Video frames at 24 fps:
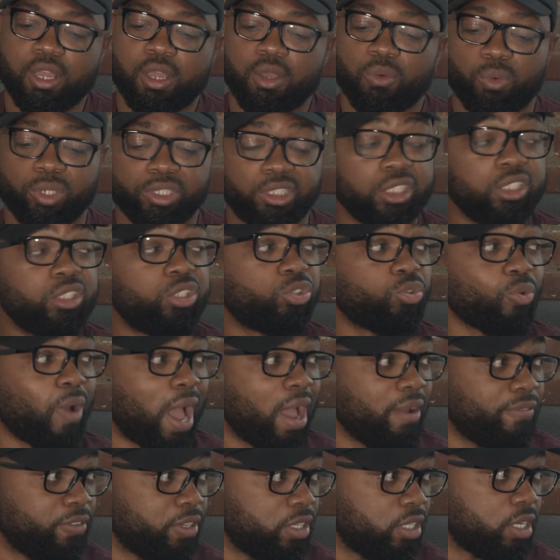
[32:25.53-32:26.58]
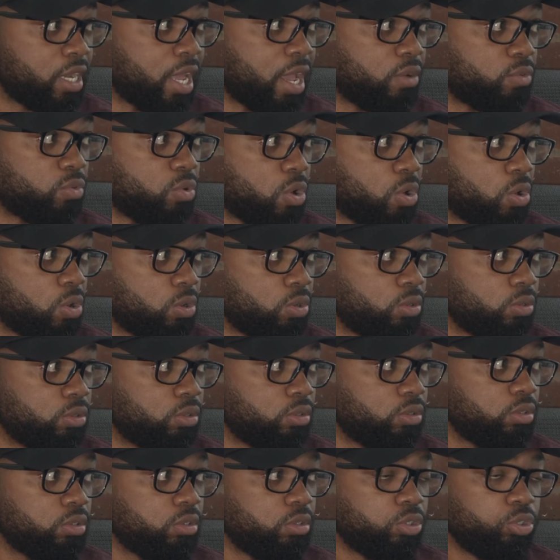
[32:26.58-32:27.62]
Which he's thriving in that role,
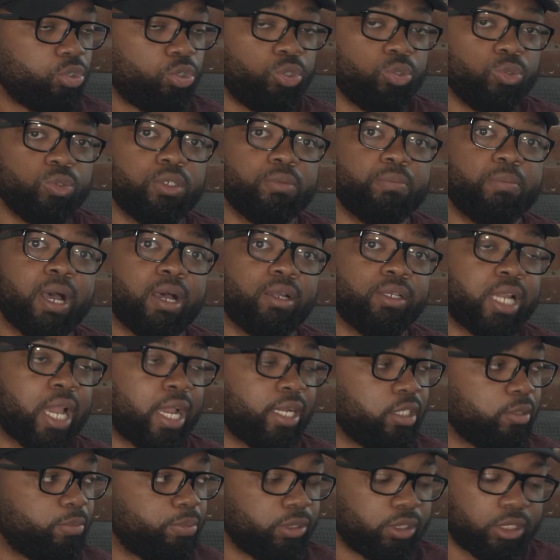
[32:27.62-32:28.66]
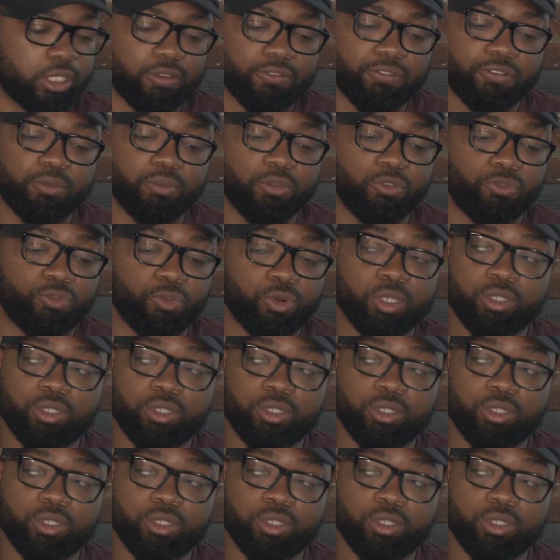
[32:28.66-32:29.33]
shooting about 90% from the free